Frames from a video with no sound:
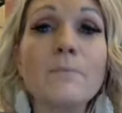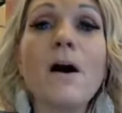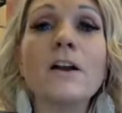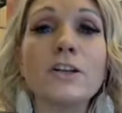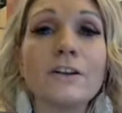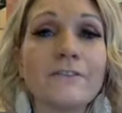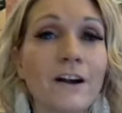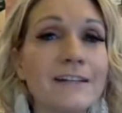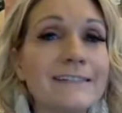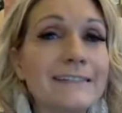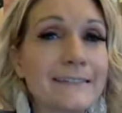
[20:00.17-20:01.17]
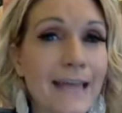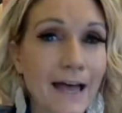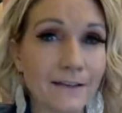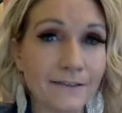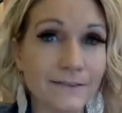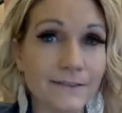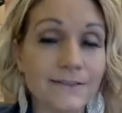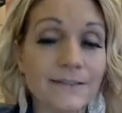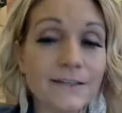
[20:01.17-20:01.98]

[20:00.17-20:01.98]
upon your very cells,